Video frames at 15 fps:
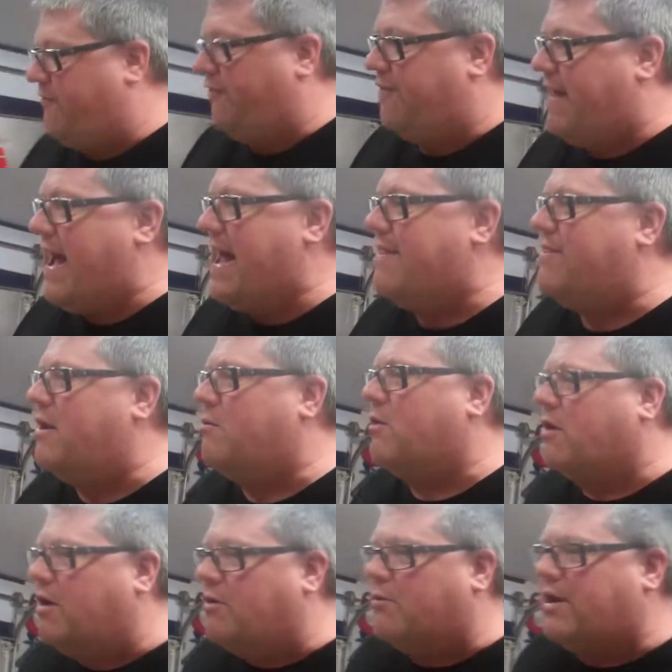for that, and then
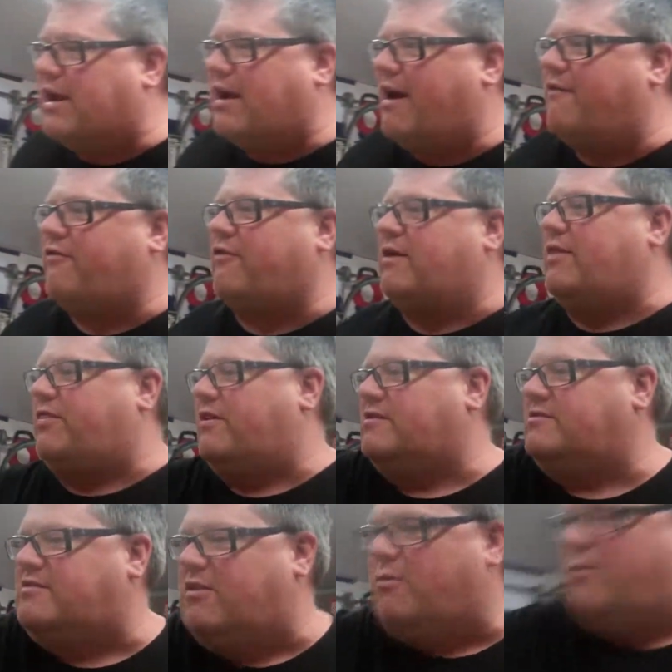we're going to recover it. There's the